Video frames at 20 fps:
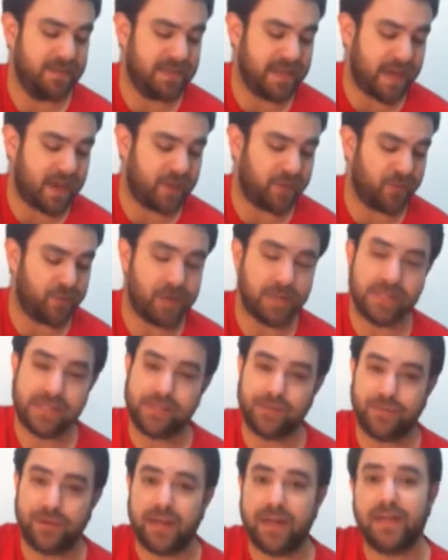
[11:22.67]
down 1
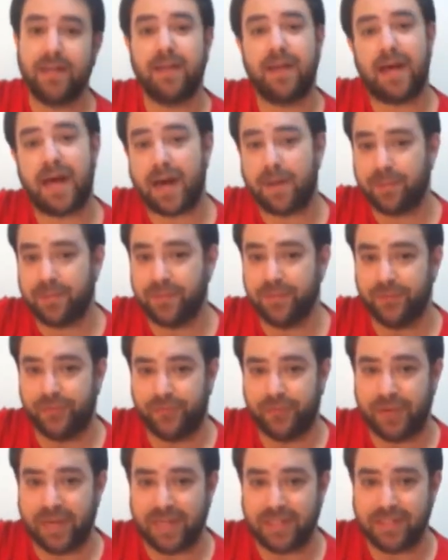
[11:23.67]
string, up 2
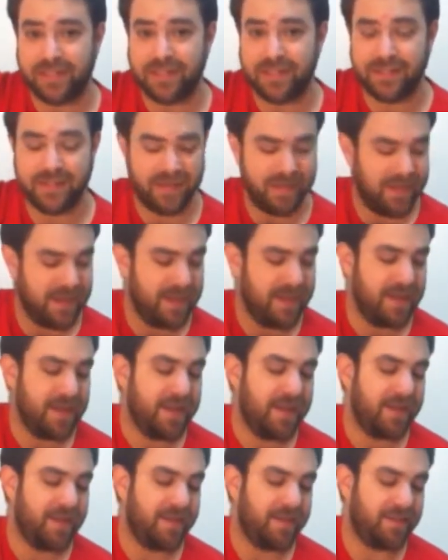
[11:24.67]
frets,
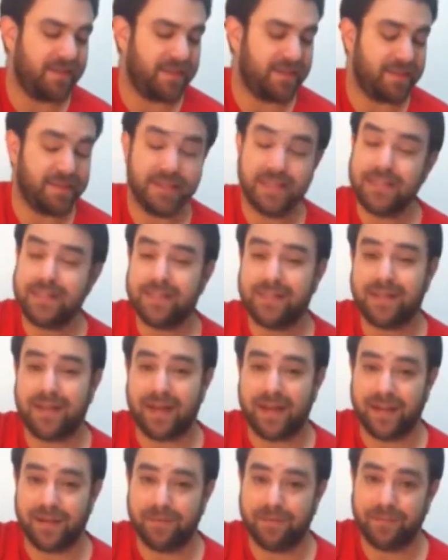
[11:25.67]
then this
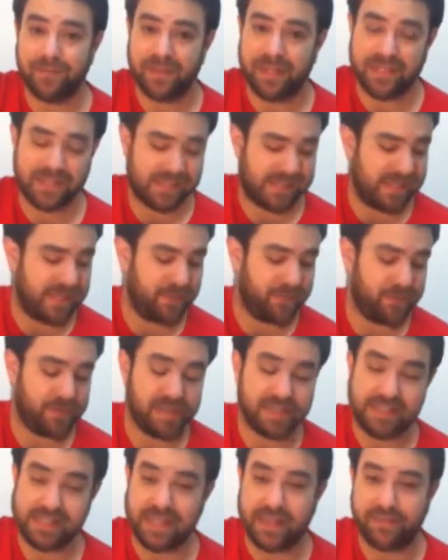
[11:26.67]
time, let's say
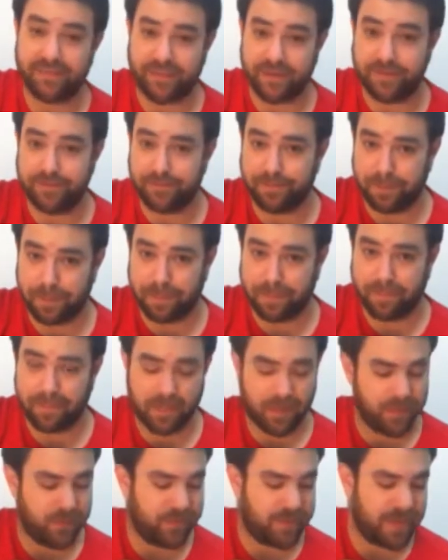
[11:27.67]
we're at 7,
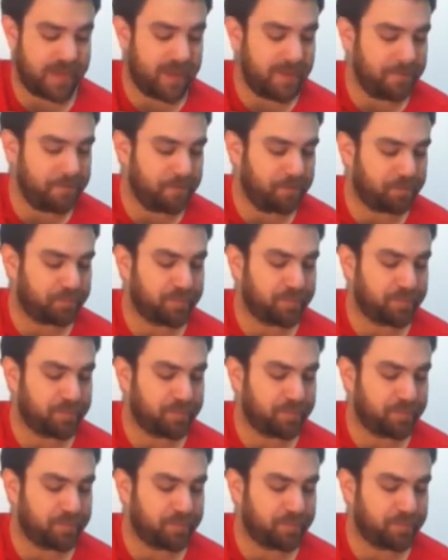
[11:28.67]
okay,